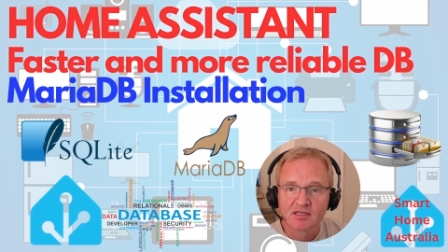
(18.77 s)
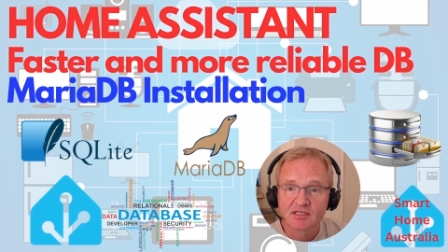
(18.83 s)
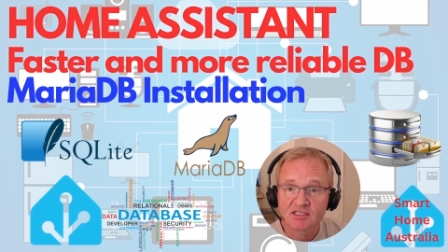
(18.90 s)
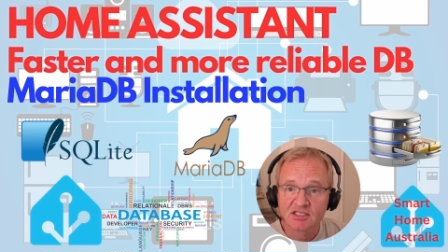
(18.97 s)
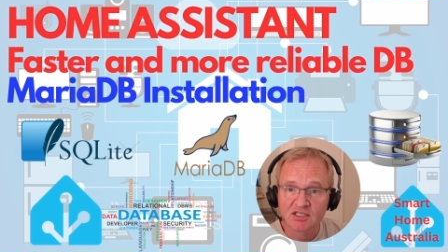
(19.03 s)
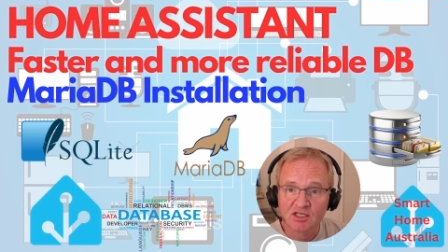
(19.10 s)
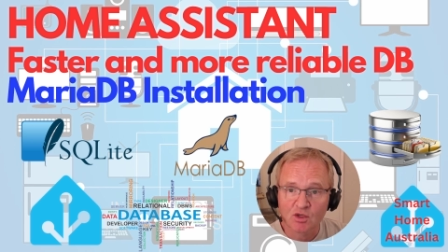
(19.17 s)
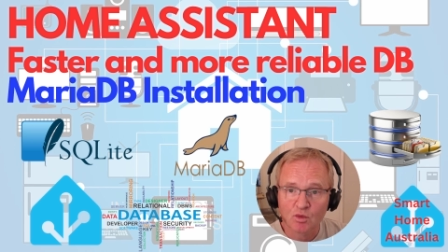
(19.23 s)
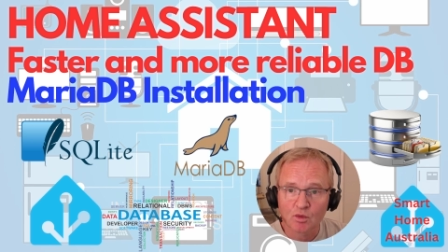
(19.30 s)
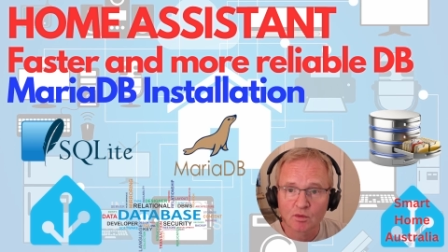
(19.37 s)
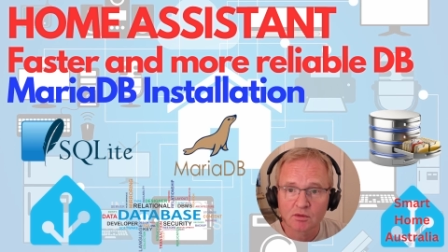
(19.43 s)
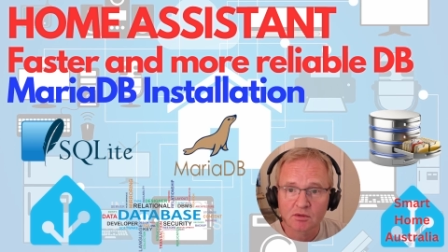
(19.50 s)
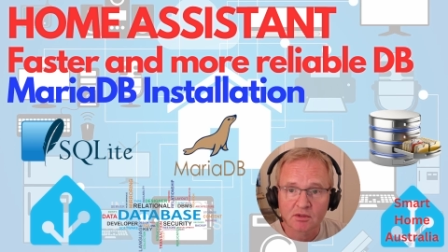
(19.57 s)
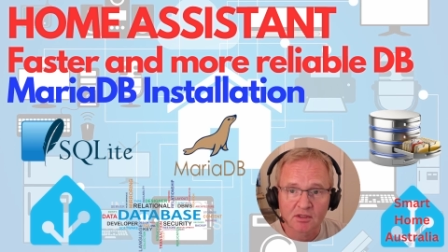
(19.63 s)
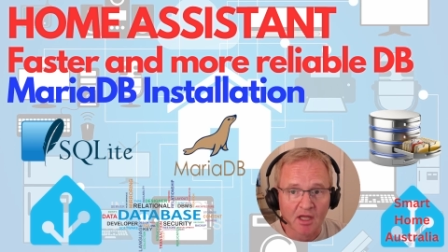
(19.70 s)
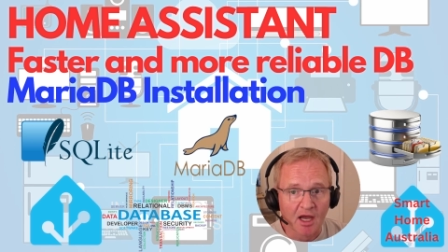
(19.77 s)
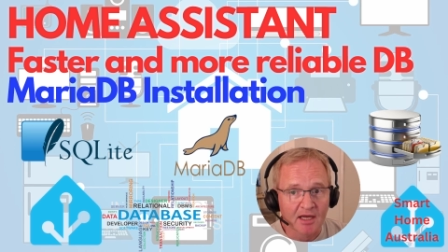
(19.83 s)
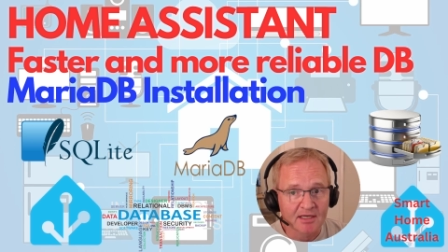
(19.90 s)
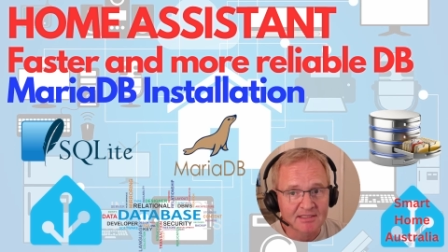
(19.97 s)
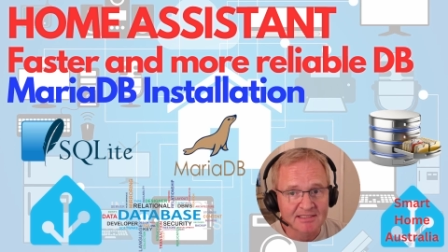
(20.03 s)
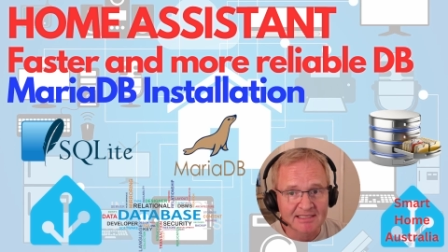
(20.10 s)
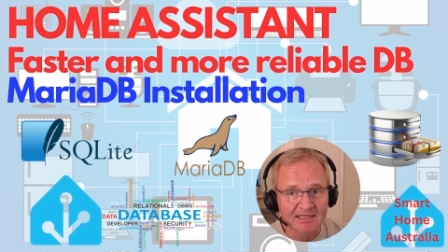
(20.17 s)

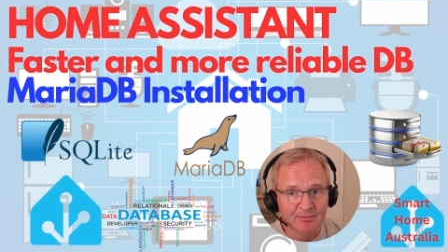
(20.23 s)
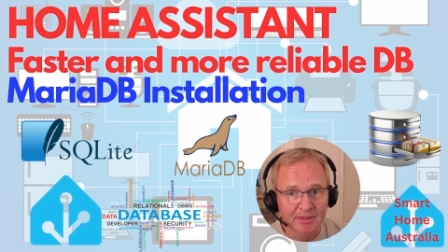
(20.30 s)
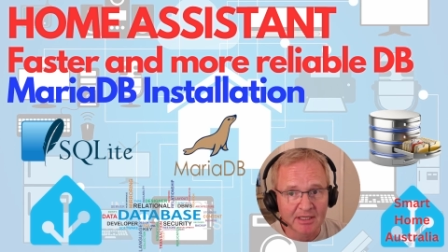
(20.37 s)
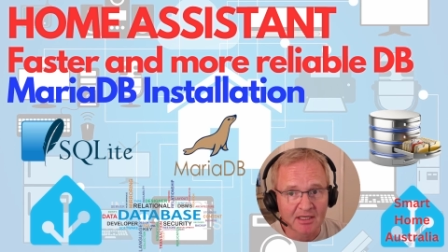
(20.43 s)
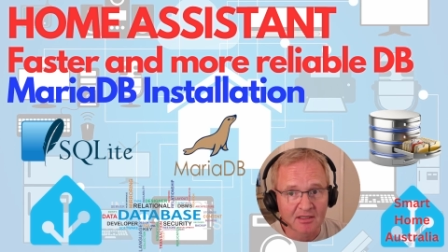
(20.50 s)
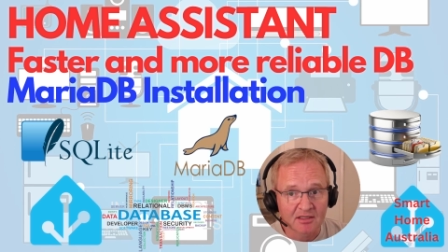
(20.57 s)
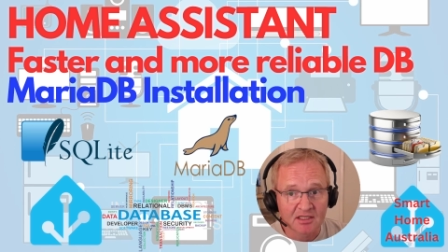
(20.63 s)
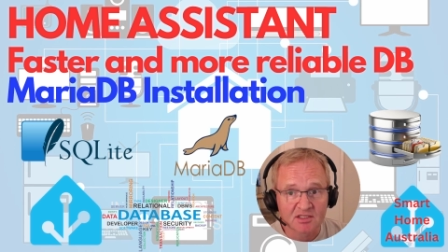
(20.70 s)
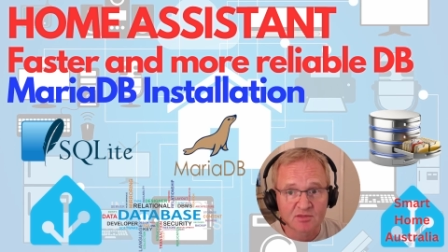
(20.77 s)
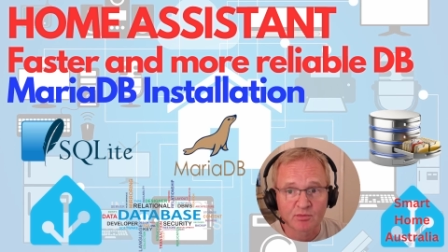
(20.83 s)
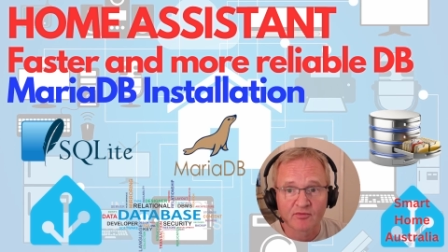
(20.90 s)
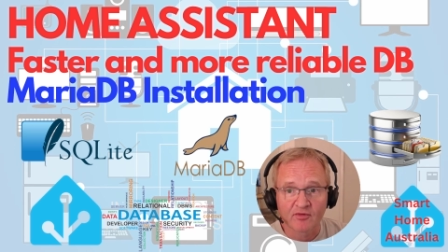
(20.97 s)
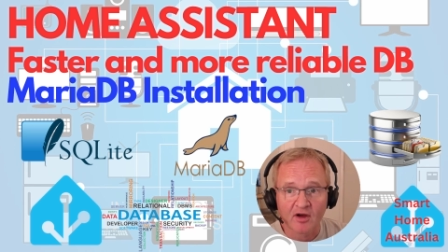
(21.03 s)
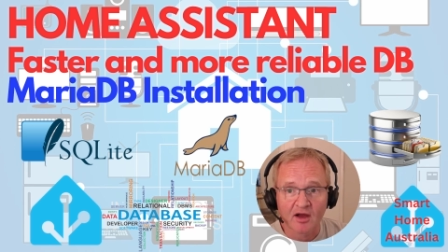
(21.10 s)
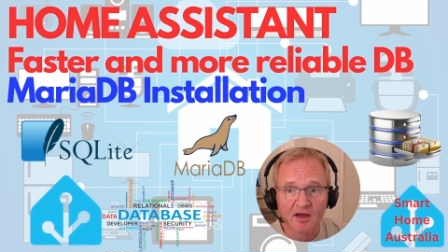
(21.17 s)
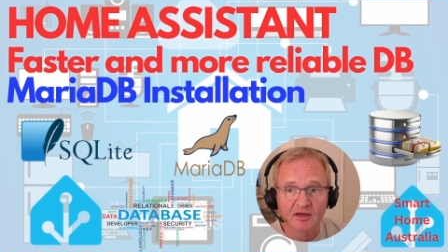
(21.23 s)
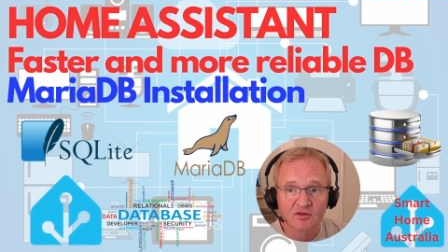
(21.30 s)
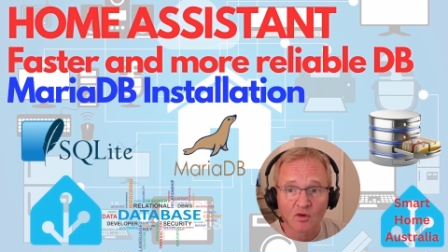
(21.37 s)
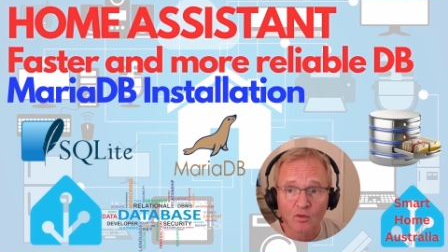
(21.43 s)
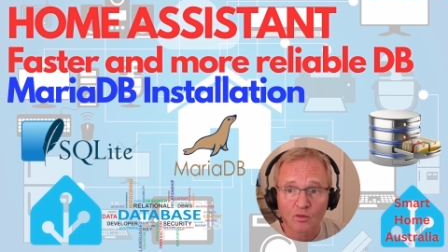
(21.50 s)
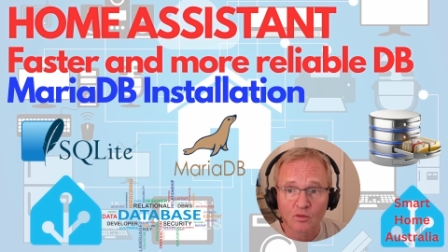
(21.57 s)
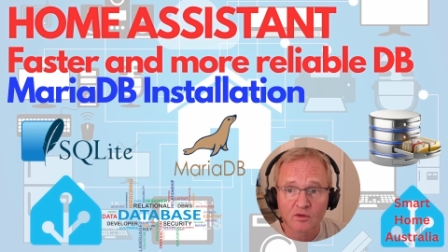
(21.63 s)
SQLite DB that provides
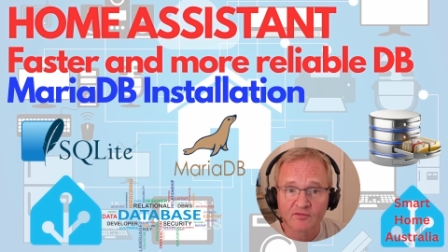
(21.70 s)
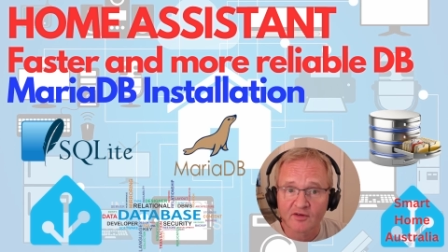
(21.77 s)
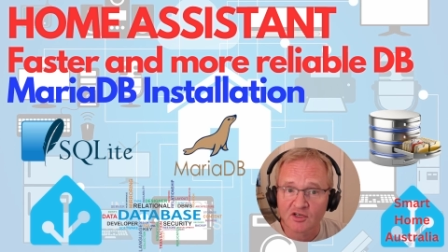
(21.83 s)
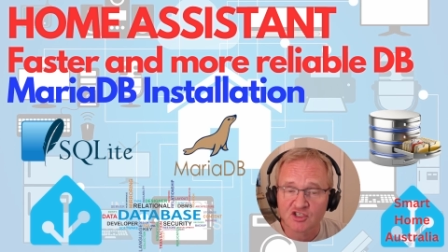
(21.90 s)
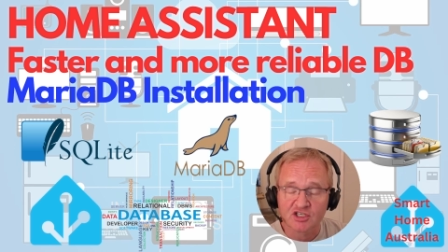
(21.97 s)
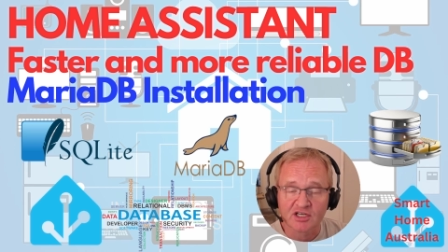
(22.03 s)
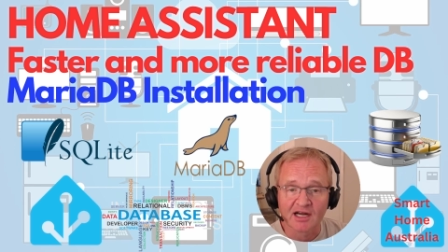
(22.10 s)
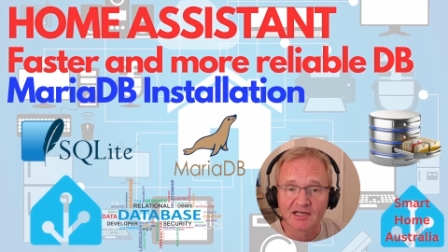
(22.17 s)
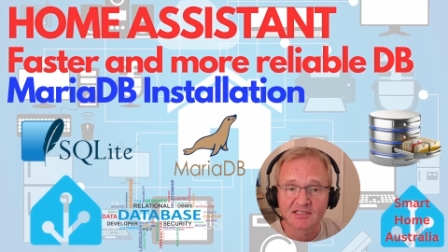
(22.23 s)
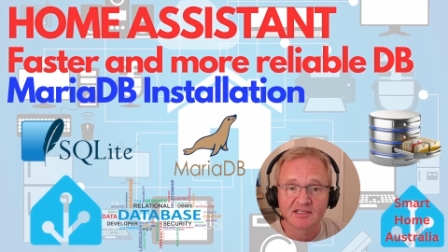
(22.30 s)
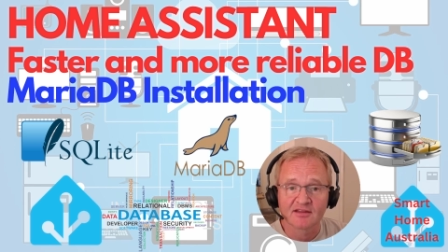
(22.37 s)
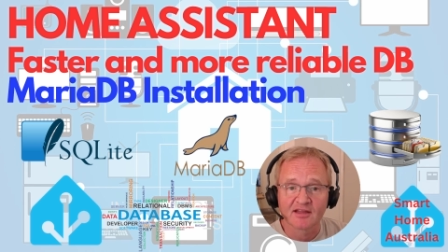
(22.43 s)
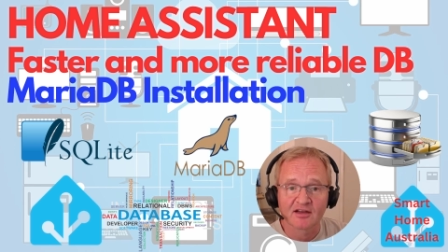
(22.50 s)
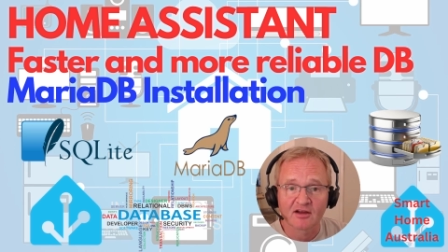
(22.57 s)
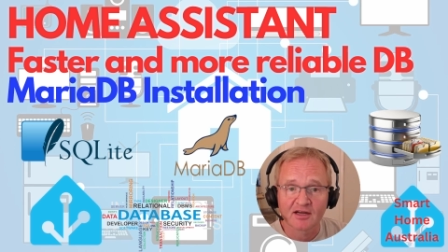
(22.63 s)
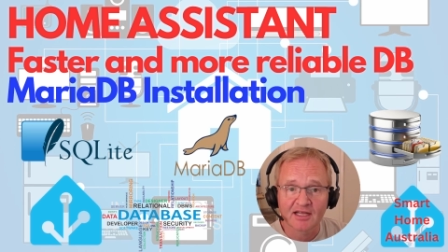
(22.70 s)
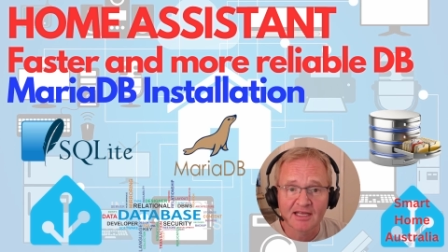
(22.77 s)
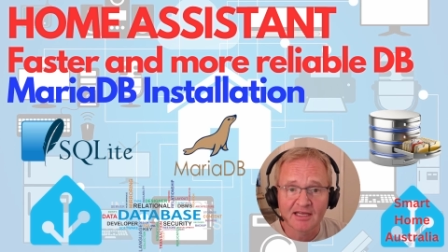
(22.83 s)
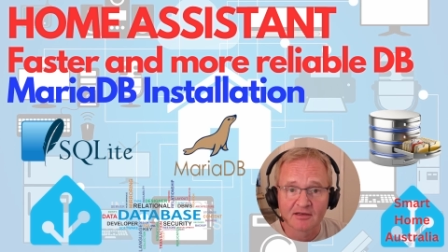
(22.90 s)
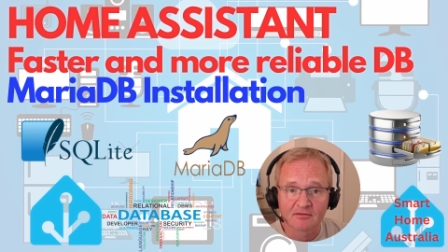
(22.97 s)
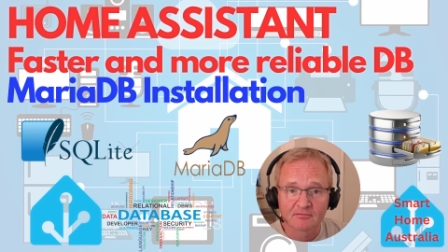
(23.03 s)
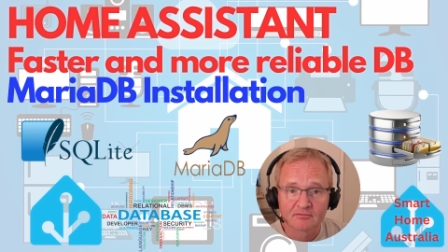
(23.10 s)
all the functionality that I
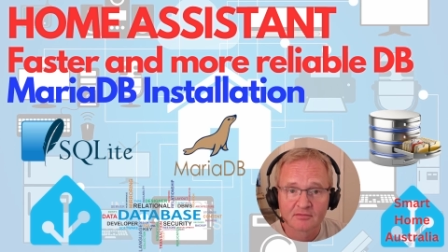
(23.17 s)
need?